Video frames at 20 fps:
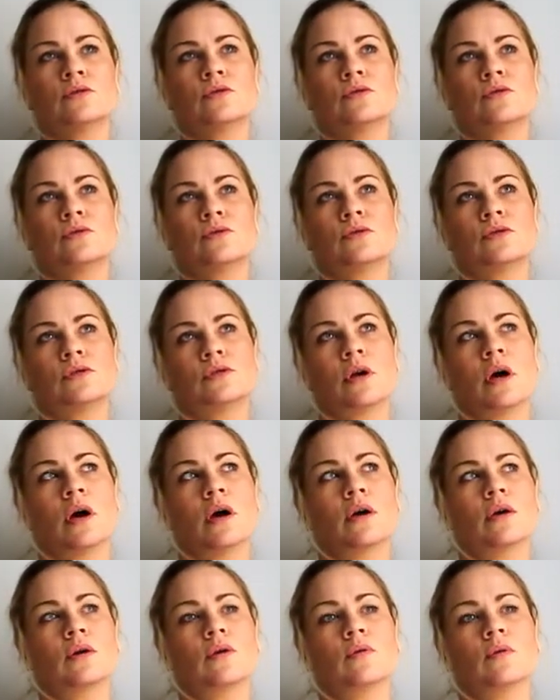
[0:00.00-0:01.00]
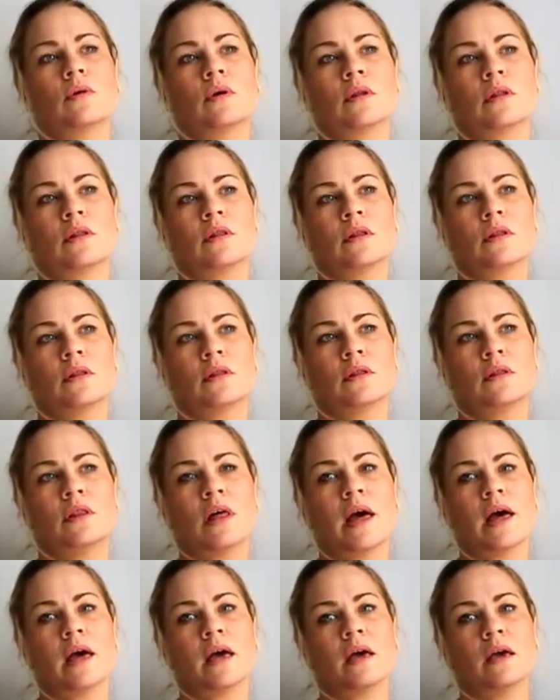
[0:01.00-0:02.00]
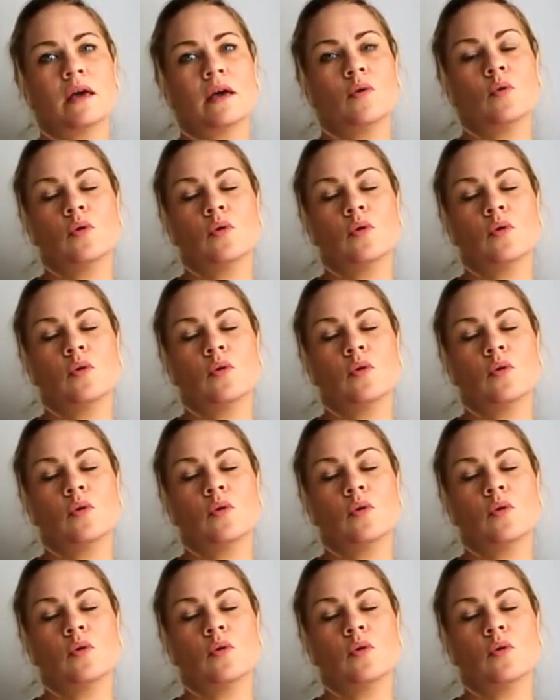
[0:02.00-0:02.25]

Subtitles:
So they